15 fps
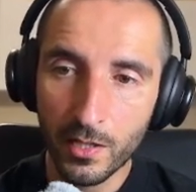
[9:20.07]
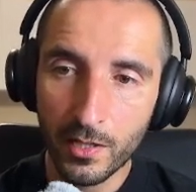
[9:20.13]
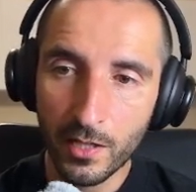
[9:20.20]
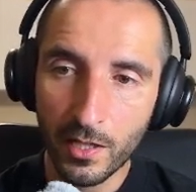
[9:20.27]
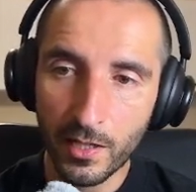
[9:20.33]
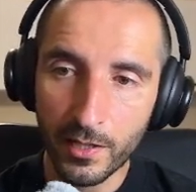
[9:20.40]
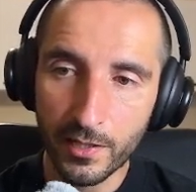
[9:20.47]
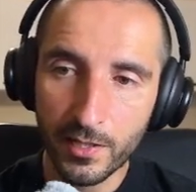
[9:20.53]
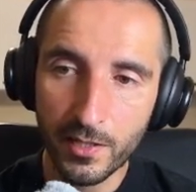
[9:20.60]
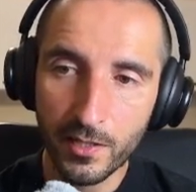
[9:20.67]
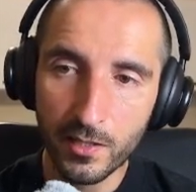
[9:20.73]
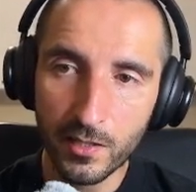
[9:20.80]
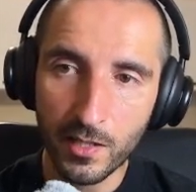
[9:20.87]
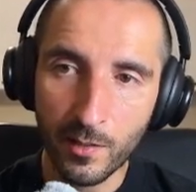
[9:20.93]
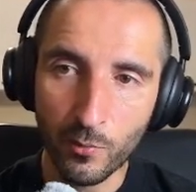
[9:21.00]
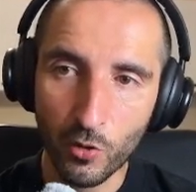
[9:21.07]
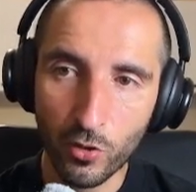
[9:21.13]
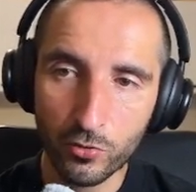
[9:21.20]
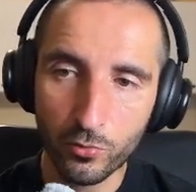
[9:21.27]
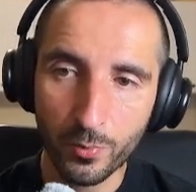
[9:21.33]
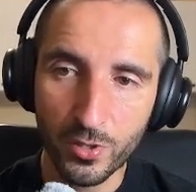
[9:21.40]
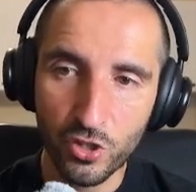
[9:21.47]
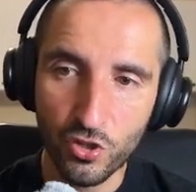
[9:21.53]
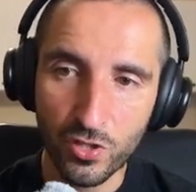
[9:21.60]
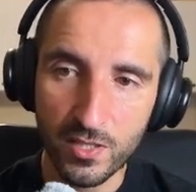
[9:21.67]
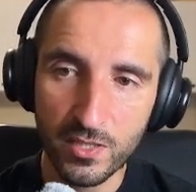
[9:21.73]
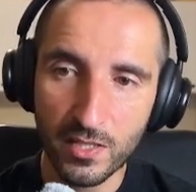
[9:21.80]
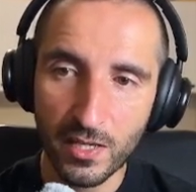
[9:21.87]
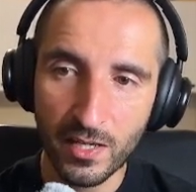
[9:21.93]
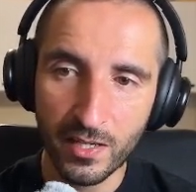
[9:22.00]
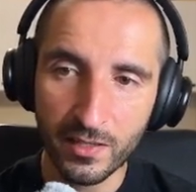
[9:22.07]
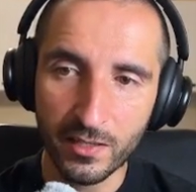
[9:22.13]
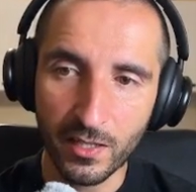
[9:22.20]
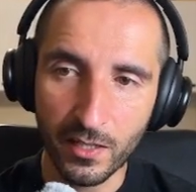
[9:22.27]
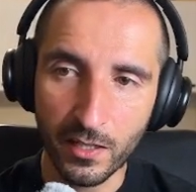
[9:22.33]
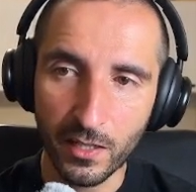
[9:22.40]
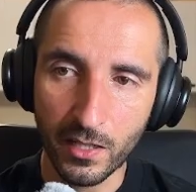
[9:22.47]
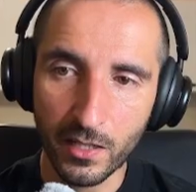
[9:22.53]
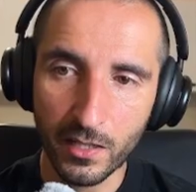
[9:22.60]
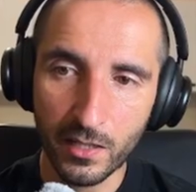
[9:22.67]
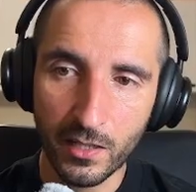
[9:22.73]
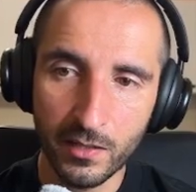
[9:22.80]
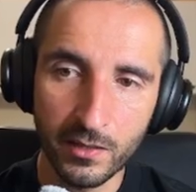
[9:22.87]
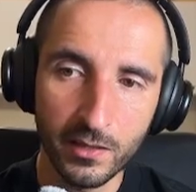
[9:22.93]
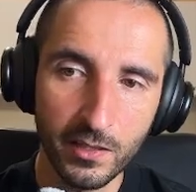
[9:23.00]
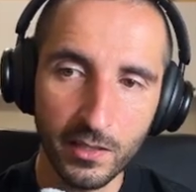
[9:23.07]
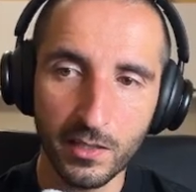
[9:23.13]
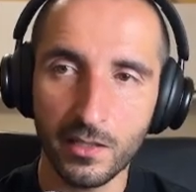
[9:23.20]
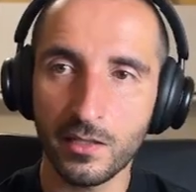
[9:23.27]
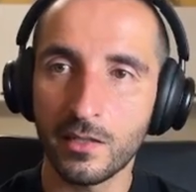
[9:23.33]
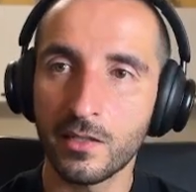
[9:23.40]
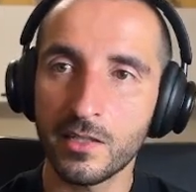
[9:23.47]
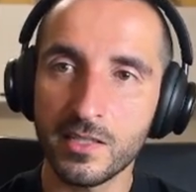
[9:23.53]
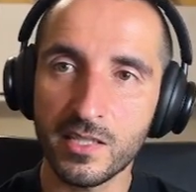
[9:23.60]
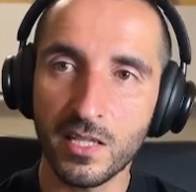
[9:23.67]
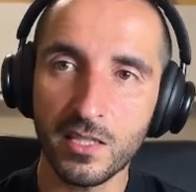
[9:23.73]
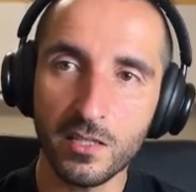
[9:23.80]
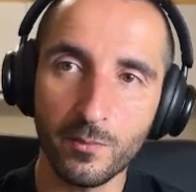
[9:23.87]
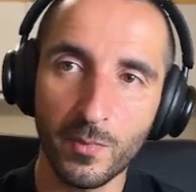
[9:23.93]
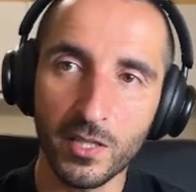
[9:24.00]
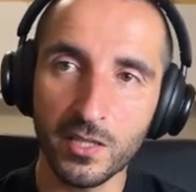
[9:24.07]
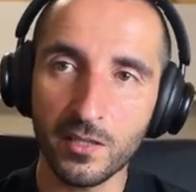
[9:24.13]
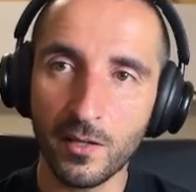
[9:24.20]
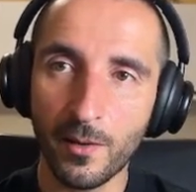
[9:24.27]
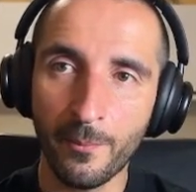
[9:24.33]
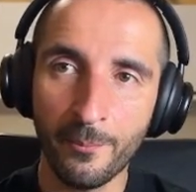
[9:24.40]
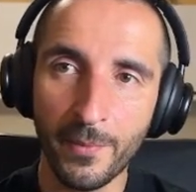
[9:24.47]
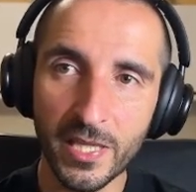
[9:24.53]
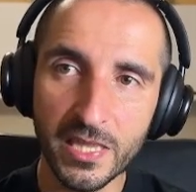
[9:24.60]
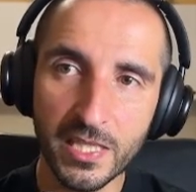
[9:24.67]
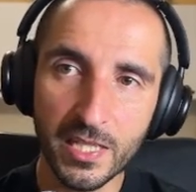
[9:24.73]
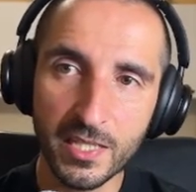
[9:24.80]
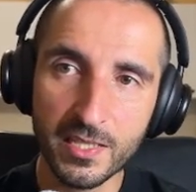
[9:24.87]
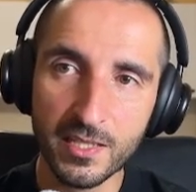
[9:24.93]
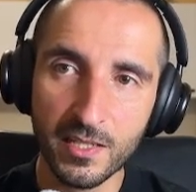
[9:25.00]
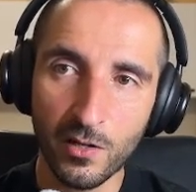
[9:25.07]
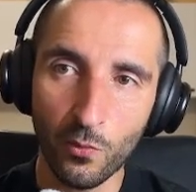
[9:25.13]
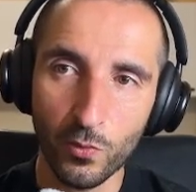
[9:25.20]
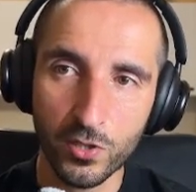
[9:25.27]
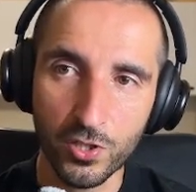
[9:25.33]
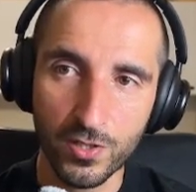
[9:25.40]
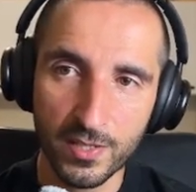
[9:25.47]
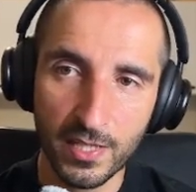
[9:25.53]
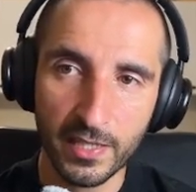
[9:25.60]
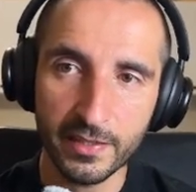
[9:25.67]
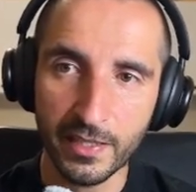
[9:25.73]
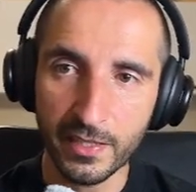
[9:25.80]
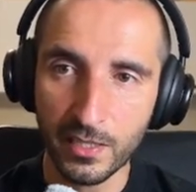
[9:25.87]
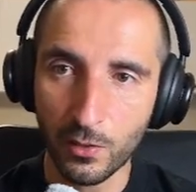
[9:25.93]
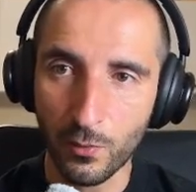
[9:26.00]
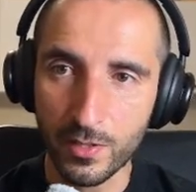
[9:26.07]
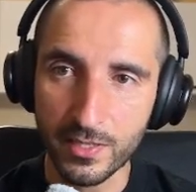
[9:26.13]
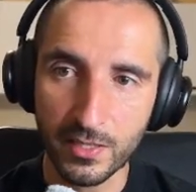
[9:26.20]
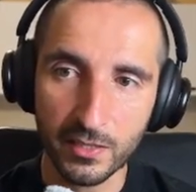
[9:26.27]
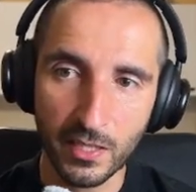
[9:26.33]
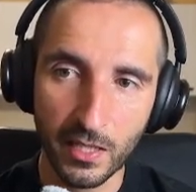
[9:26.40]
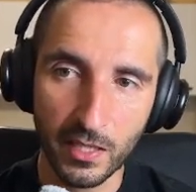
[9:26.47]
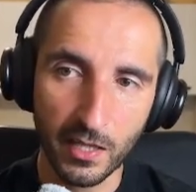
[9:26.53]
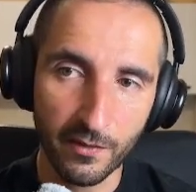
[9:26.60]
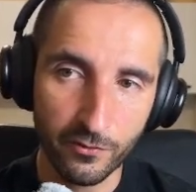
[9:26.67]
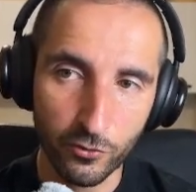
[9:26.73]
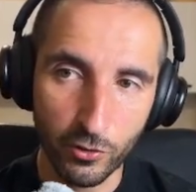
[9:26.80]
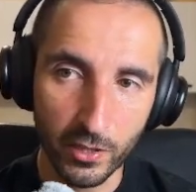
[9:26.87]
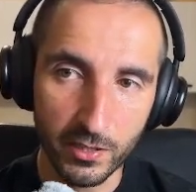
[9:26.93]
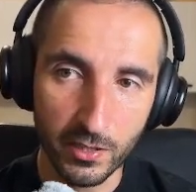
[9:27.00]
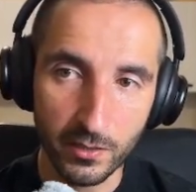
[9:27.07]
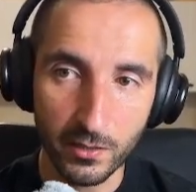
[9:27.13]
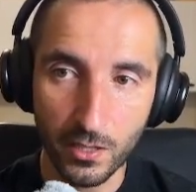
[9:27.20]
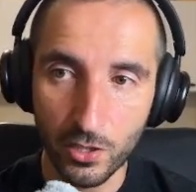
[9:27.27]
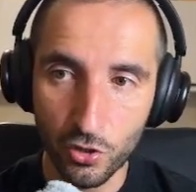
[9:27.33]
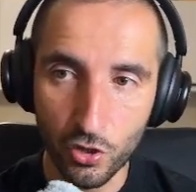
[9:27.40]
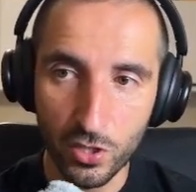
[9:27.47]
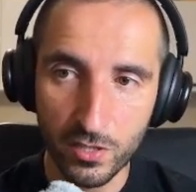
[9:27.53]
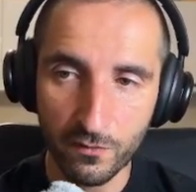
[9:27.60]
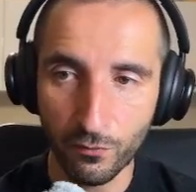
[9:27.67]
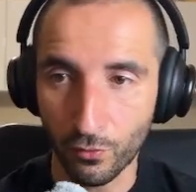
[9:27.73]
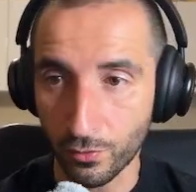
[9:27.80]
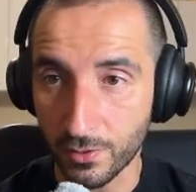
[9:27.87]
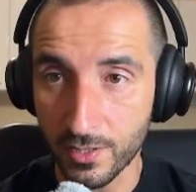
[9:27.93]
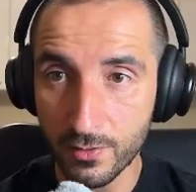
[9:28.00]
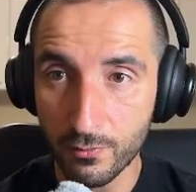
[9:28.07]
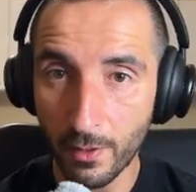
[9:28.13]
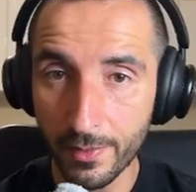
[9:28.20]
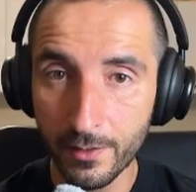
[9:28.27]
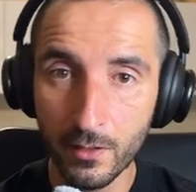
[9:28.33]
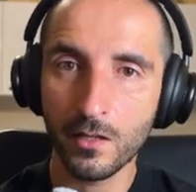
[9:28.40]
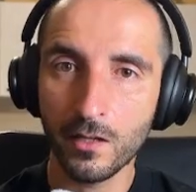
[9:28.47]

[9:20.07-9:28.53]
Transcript: uh, here I'm going to be just returning the sentiment metrics, which is a data class that I have created just for this one.